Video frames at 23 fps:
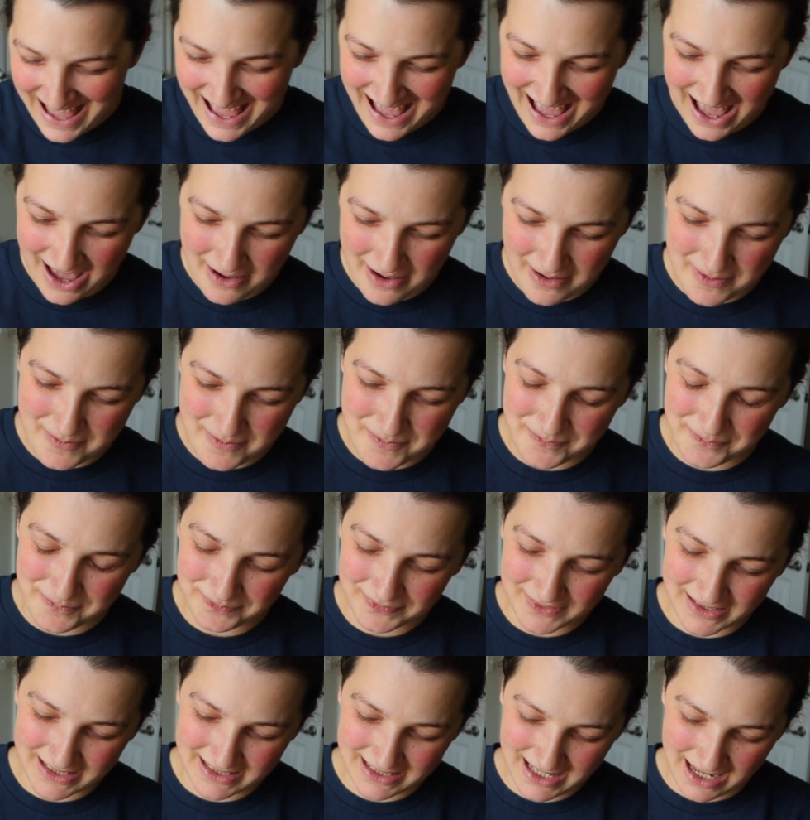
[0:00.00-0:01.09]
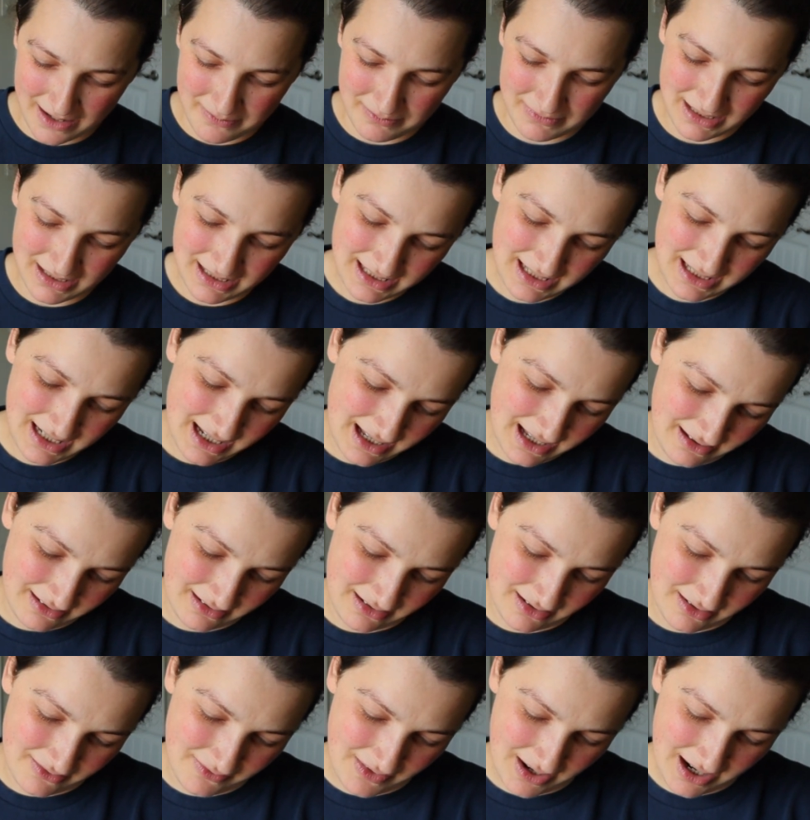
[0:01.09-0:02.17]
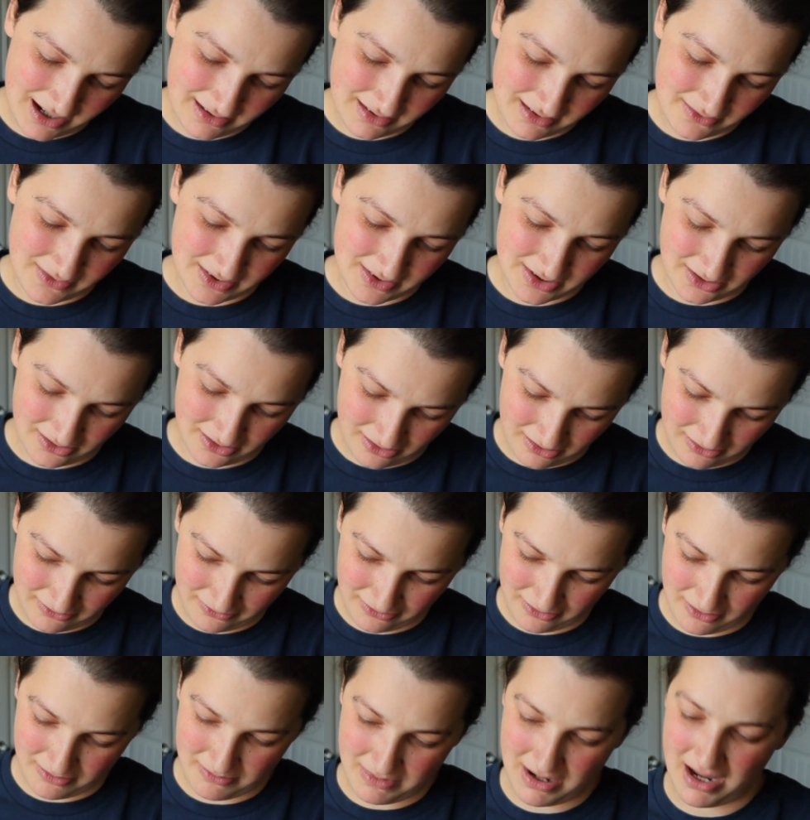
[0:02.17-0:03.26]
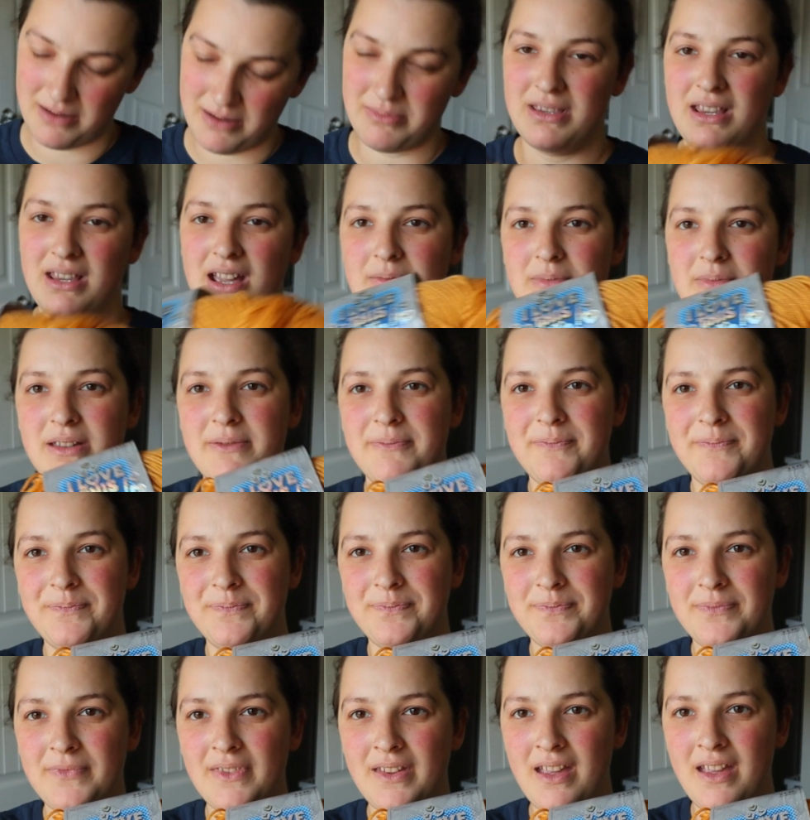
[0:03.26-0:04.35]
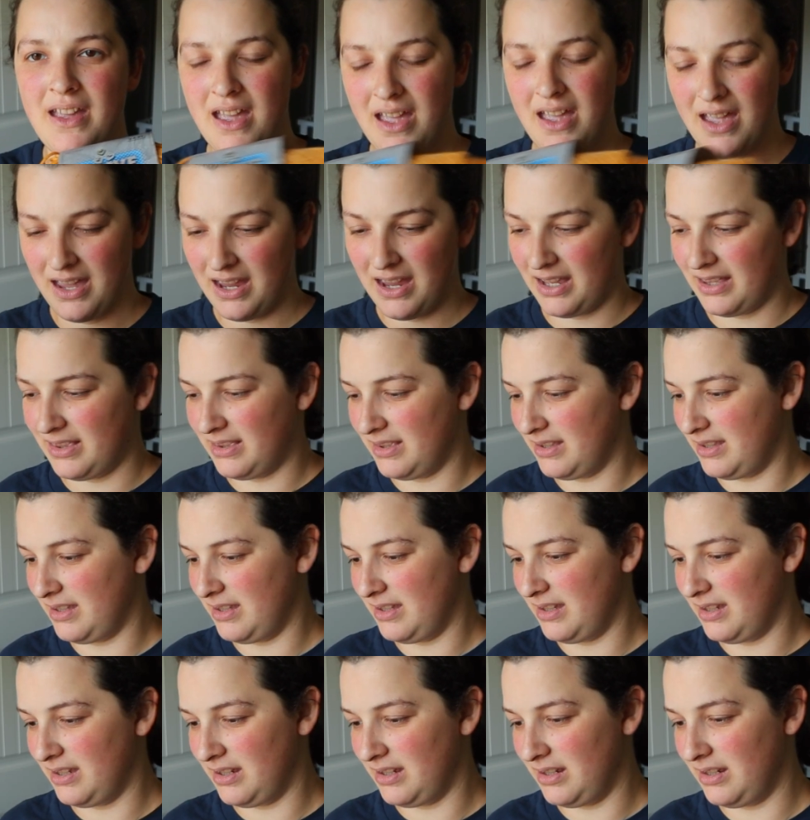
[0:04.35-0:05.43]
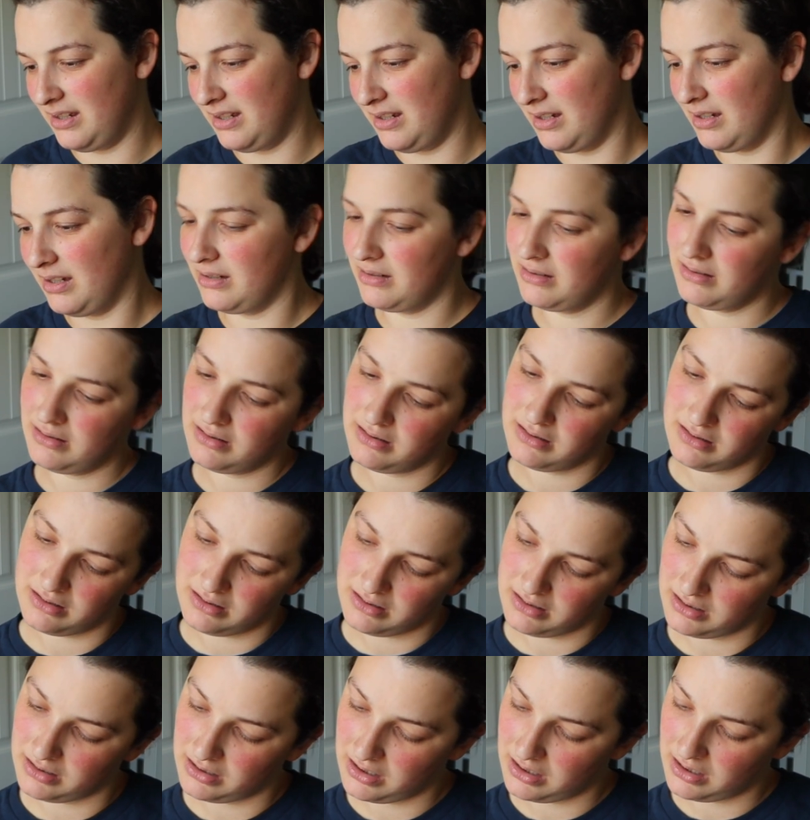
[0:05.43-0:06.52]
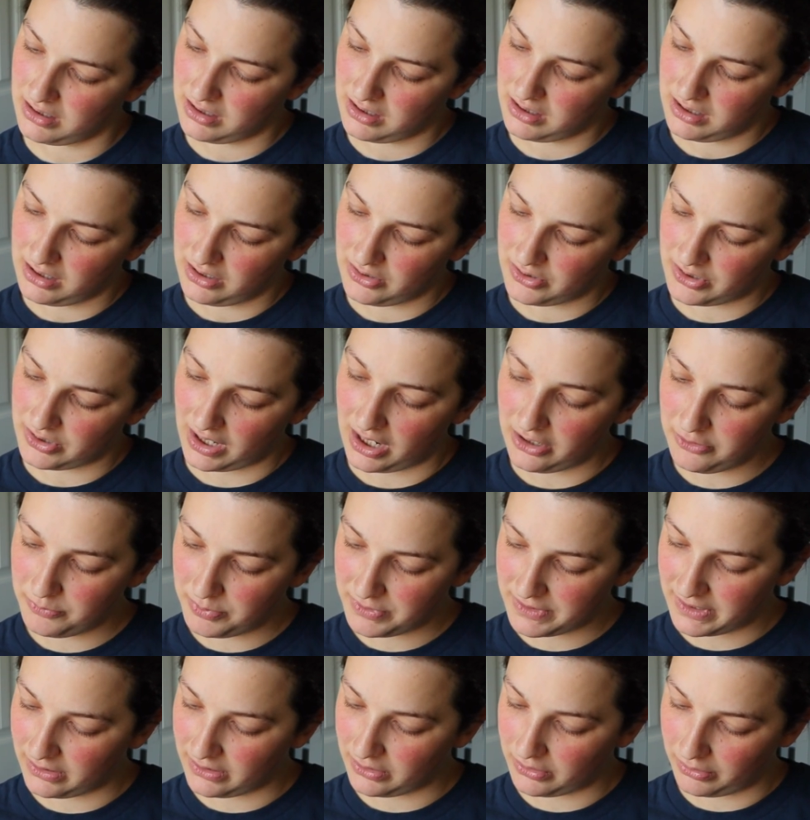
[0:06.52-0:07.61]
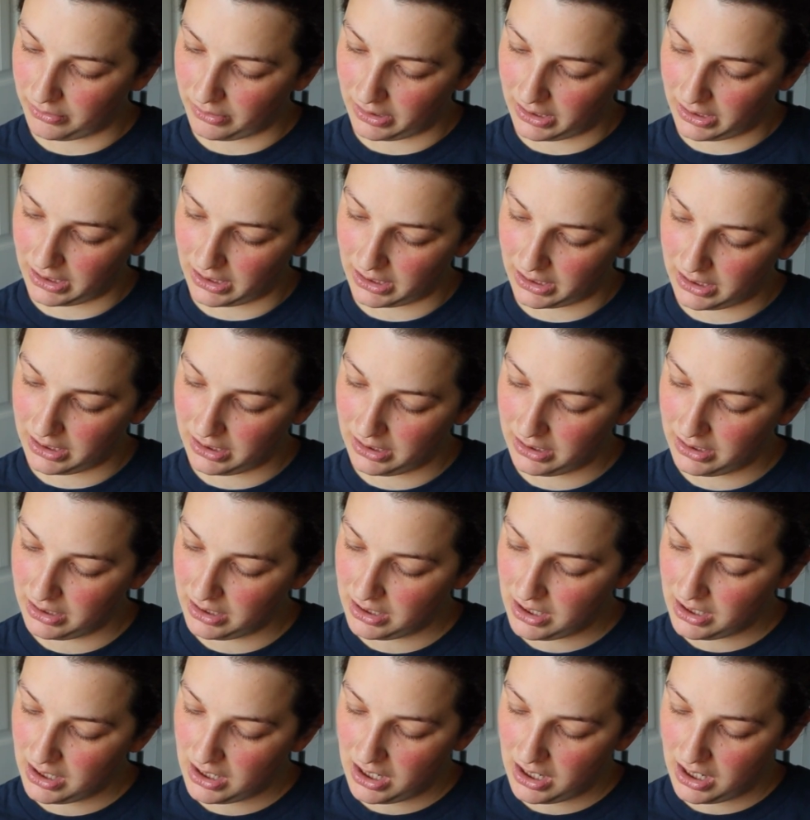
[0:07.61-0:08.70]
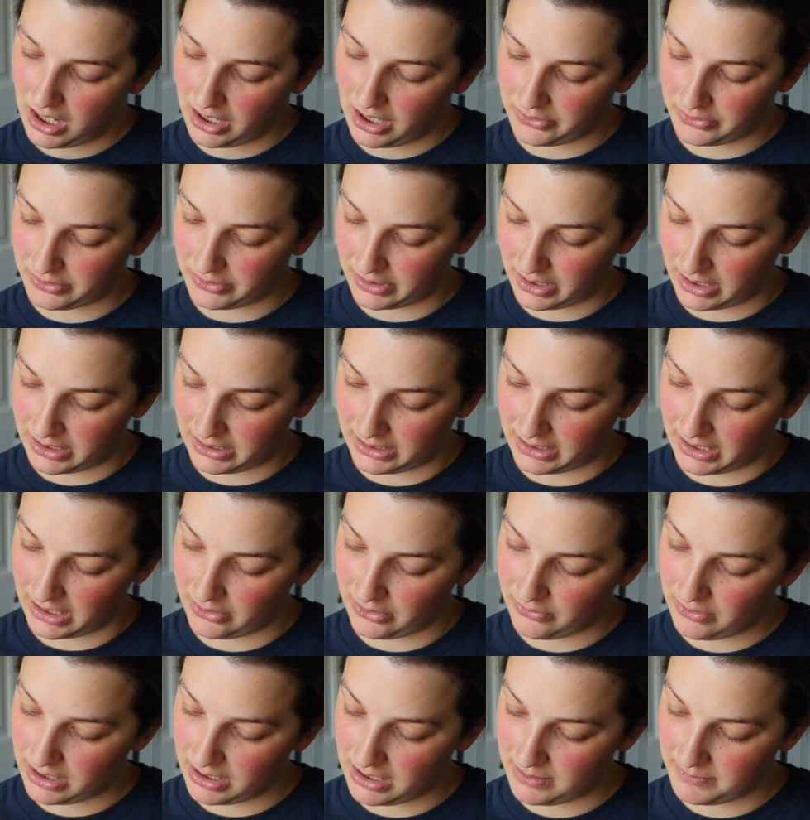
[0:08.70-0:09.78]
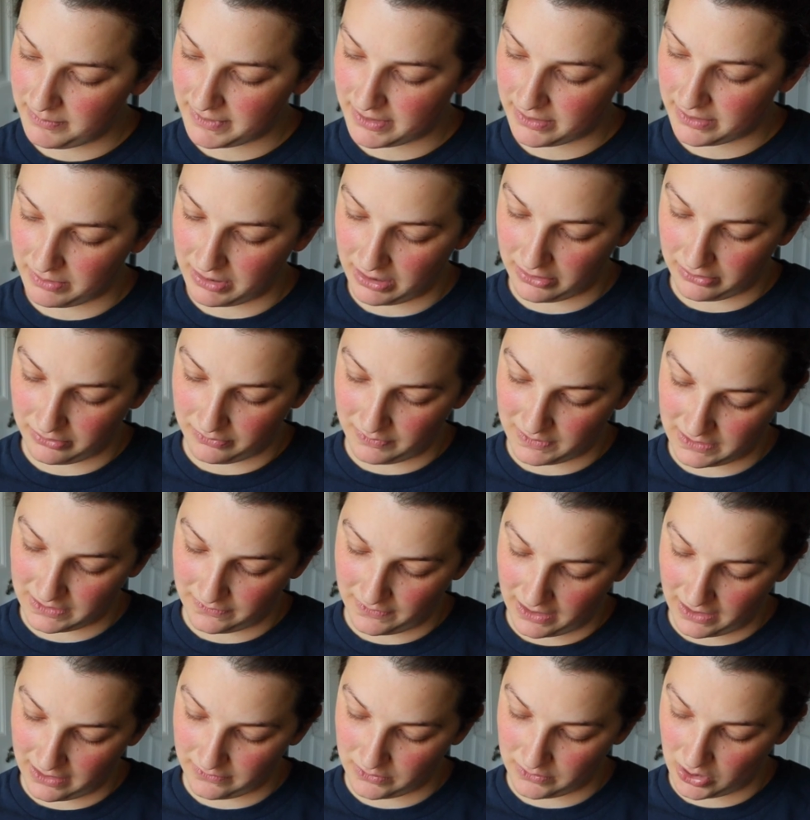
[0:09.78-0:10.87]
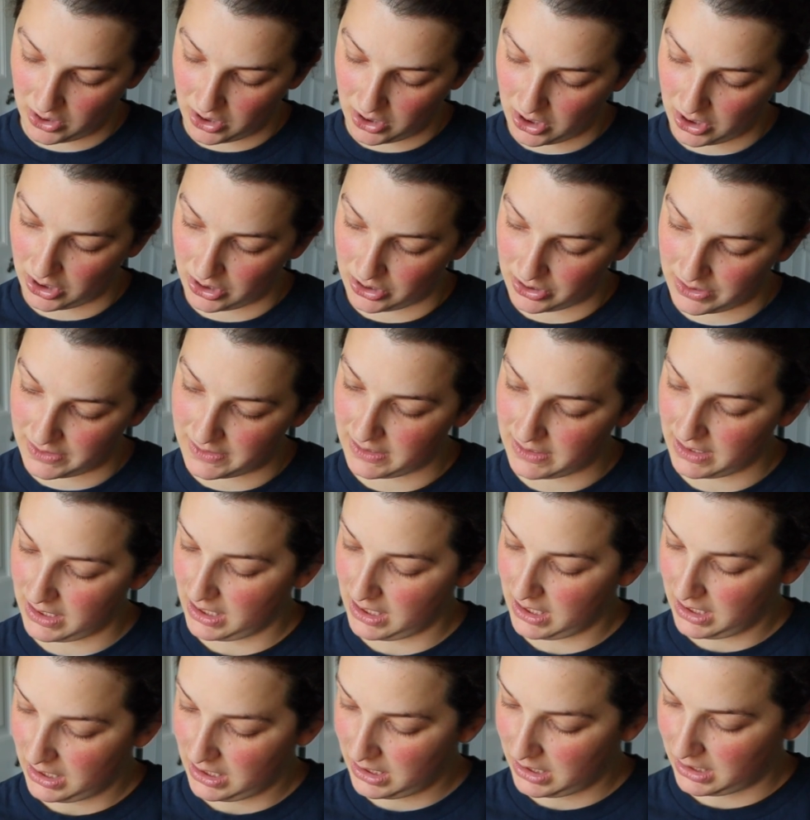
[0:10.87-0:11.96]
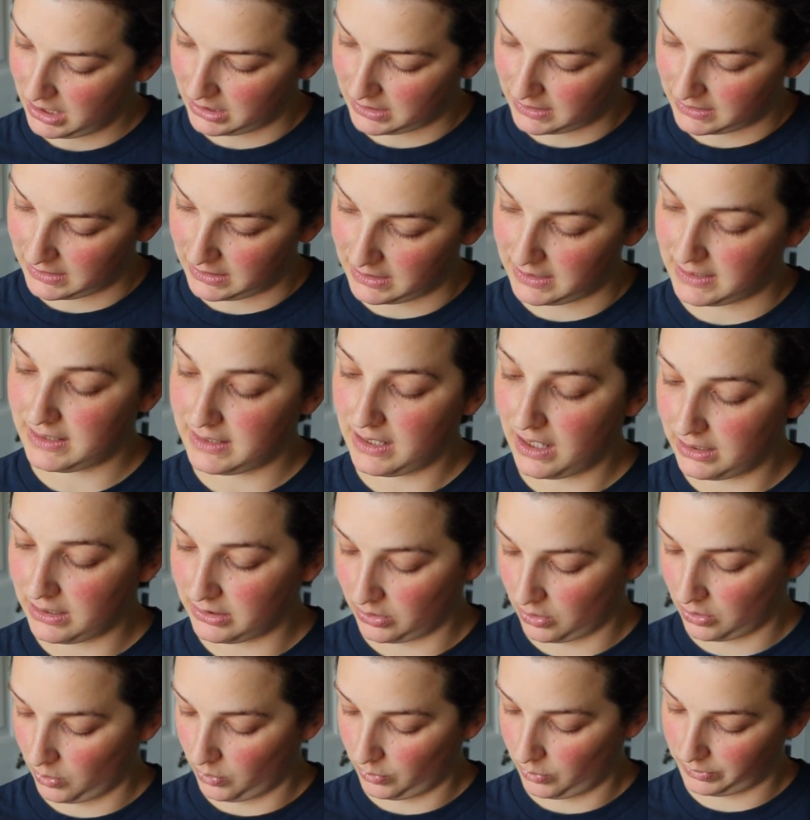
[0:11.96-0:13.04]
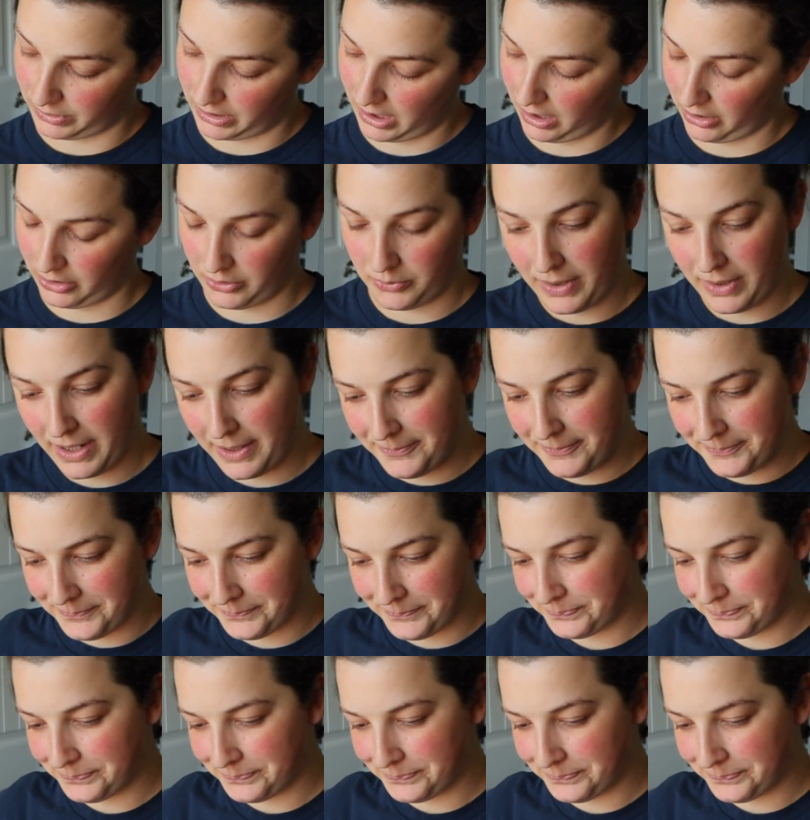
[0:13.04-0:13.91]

I'm knitting it out of I Love This Yarn from Hobby Lobby in the 100% acrylic, 199 grams, 355 yards. It's the Sun Gold colorway.